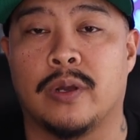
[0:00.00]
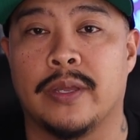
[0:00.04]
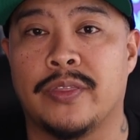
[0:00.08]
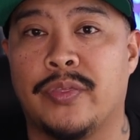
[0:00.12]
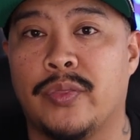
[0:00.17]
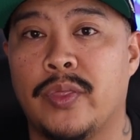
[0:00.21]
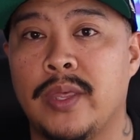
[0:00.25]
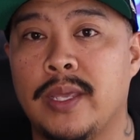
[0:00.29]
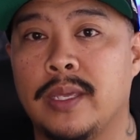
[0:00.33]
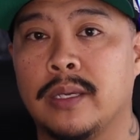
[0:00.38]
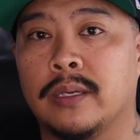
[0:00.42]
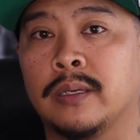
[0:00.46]
I
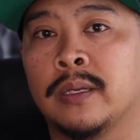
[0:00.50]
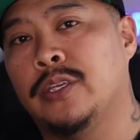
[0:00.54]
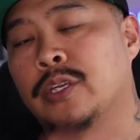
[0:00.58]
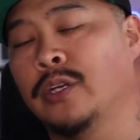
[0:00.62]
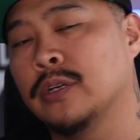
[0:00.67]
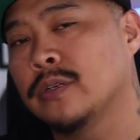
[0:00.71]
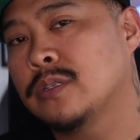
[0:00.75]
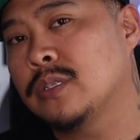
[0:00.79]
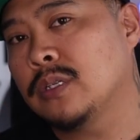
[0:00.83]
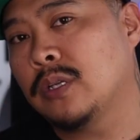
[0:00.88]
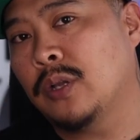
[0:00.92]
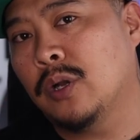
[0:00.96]
think
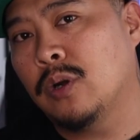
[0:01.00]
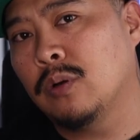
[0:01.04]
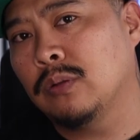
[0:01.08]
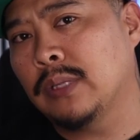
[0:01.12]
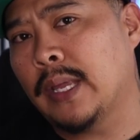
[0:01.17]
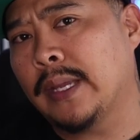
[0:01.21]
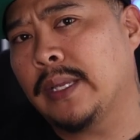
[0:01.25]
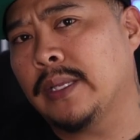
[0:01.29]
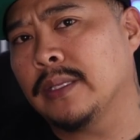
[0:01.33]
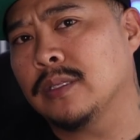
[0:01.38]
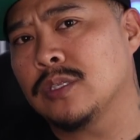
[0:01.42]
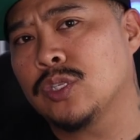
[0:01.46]
years ago,
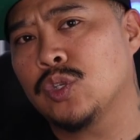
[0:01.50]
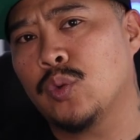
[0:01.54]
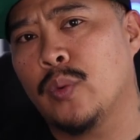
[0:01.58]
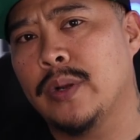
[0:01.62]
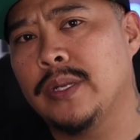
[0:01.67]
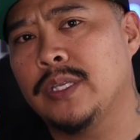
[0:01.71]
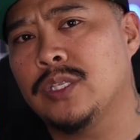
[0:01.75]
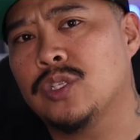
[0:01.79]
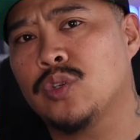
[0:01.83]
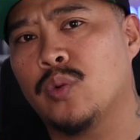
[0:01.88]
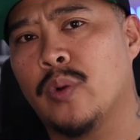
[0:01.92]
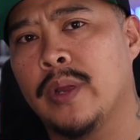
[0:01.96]
like in
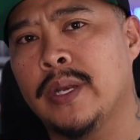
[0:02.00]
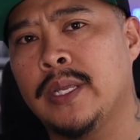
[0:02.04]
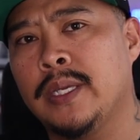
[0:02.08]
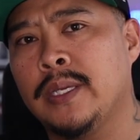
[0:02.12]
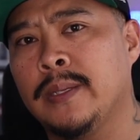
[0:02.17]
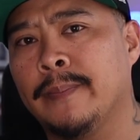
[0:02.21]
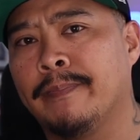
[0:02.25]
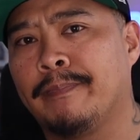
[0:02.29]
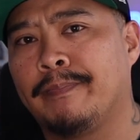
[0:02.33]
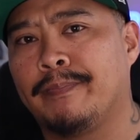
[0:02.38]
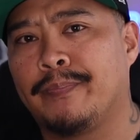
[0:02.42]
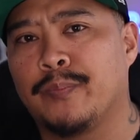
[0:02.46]
twenty
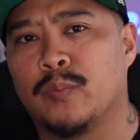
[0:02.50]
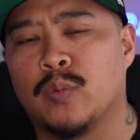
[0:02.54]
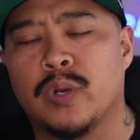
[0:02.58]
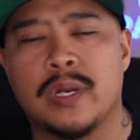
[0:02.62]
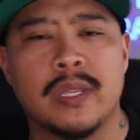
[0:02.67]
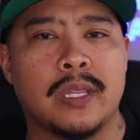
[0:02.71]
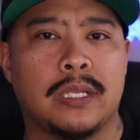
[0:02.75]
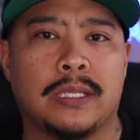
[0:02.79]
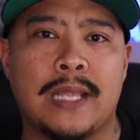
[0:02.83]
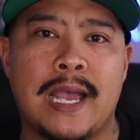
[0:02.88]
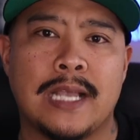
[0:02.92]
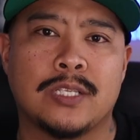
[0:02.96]
twenty, One
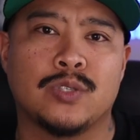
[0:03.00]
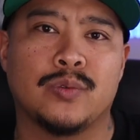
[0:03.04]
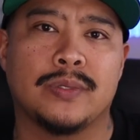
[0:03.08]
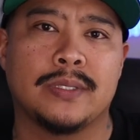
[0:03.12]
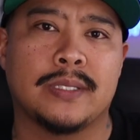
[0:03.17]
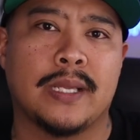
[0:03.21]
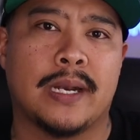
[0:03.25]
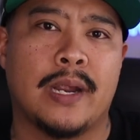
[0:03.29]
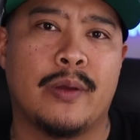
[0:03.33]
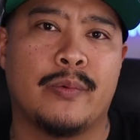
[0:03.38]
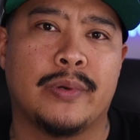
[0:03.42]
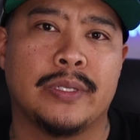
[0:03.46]
of the last ones
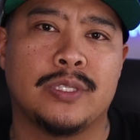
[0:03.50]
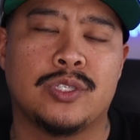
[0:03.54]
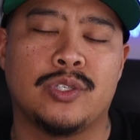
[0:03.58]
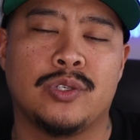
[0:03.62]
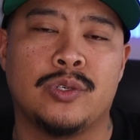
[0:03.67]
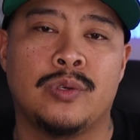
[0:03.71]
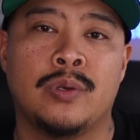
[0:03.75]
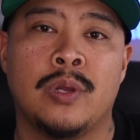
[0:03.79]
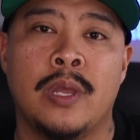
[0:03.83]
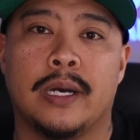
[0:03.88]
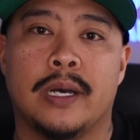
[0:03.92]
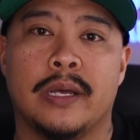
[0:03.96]
that I went
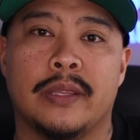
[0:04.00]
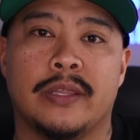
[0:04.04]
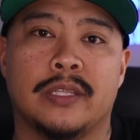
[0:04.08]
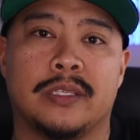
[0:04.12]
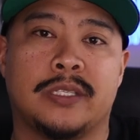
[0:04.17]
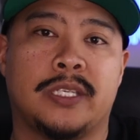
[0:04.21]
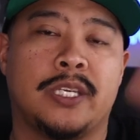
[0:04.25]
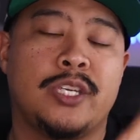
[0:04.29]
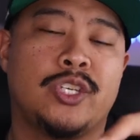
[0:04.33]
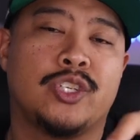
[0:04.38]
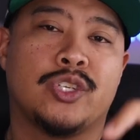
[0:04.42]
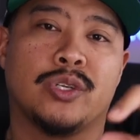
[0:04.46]
to, uh, the
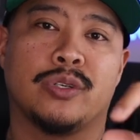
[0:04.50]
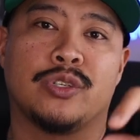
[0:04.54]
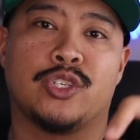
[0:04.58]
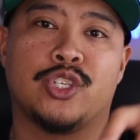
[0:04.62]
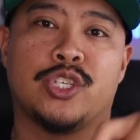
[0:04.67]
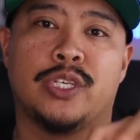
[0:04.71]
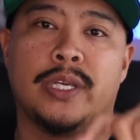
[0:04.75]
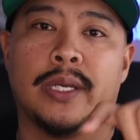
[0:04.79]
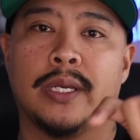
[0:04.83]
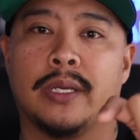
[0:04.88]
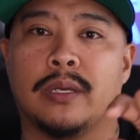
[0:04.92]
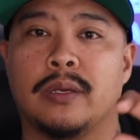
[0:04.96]
t-shirt
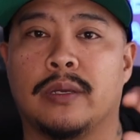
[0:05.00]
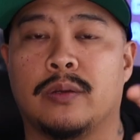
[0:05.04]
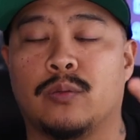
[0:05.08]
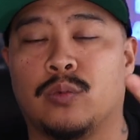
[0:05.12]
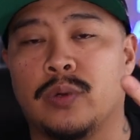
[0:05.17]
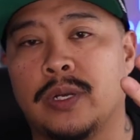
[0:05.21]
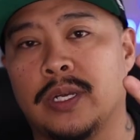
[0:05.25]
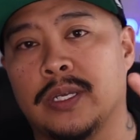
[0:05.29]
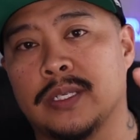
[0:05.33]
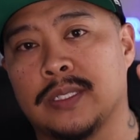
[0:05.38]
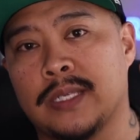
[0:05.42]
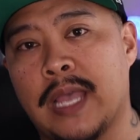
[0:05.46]
chick
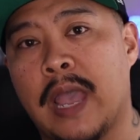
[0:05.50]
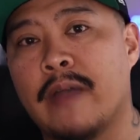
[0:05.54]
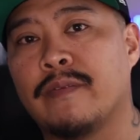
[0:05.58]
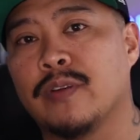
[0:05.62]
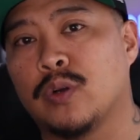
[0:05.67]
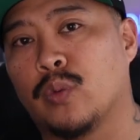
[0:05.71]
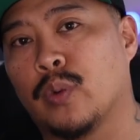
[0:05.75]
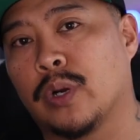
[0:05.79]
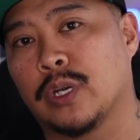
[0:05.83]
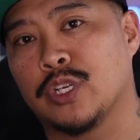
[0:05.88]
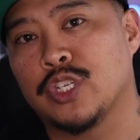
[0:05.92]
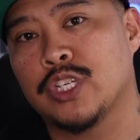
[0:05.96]
was having
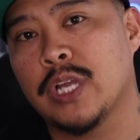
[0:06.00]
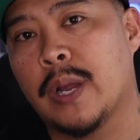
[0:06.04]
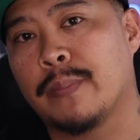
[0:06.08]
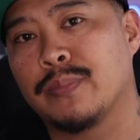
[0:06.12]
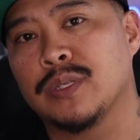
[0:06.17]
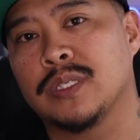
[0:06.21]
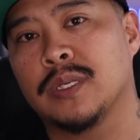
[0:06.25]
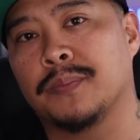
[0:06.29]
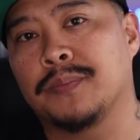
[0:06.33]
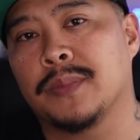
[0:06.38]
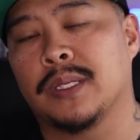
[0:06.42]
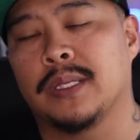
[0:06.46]
a workshop
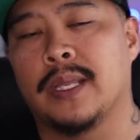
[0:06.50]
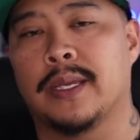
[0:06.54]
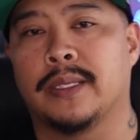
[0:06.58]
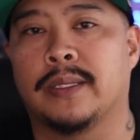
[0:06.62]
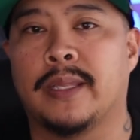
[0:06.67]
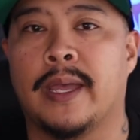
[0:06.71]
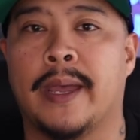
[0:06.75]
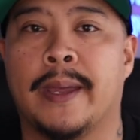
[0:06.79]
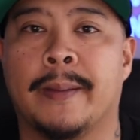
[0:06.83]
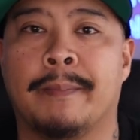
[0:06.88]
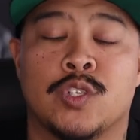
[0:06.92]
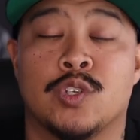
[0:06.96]
or something like
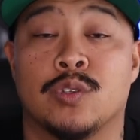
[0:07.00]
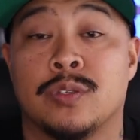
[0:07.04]
that.